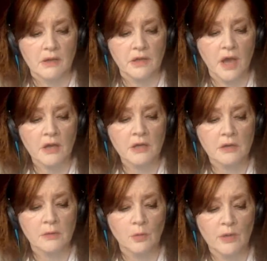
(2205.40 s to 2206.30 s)

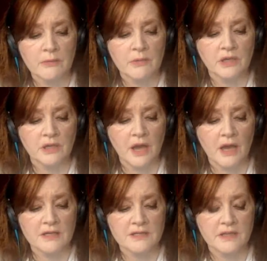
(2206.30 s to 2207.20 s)
young women in
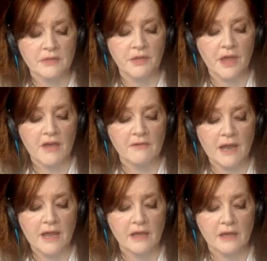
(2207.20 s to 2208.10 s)
Iceland, they have
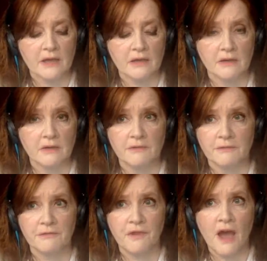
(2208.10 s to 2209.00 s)
like
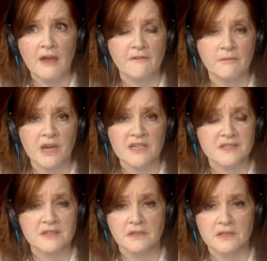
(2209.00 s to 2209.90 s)
5
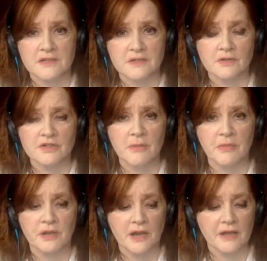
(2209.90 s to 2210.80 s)
masters or
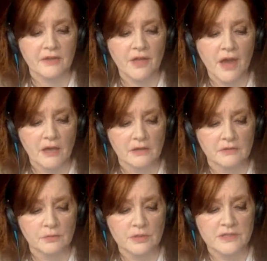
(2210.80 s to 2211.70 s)
something like
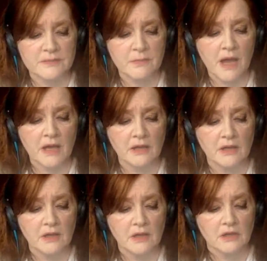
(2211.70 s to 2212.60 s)
that, which
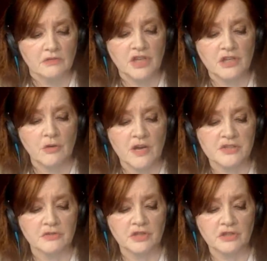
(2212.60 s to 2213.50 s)
my
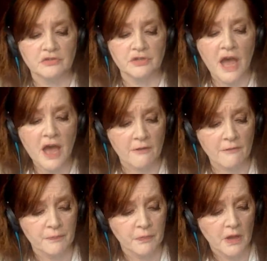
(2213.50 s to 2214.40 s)
generation didn't
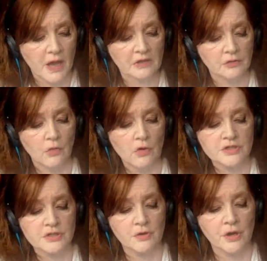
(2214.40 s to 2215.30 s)
have. And
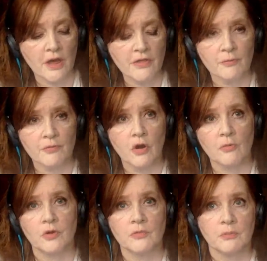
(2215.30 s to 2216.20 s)
also another
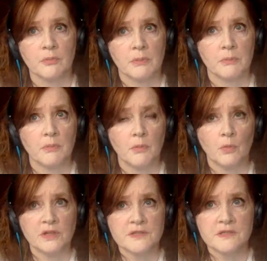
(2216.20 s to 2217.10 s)
problem,
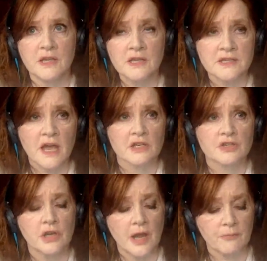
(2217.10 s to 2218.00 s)
which is
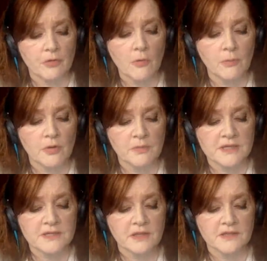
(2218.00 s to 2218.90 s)
actually a problem,
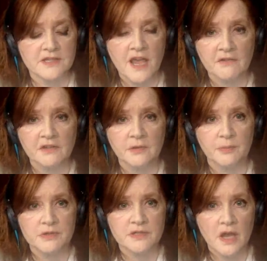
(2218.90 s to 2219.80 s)
is that
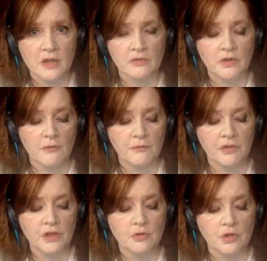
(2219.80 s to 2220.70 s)
70%
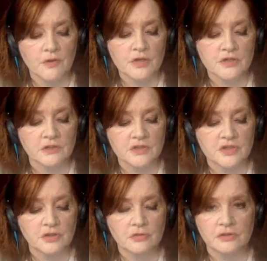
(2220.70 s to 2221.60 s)
of the
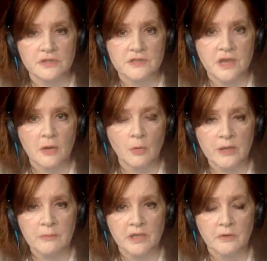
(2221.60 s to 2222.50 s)
university students
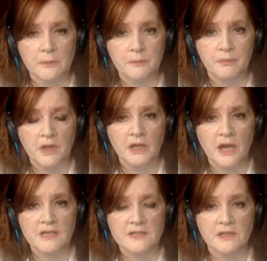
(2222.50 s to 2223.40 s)
are women
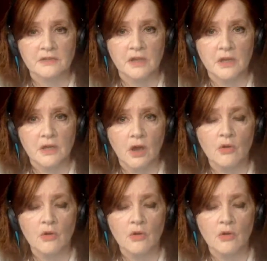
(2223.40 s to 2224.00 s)
in Iceland.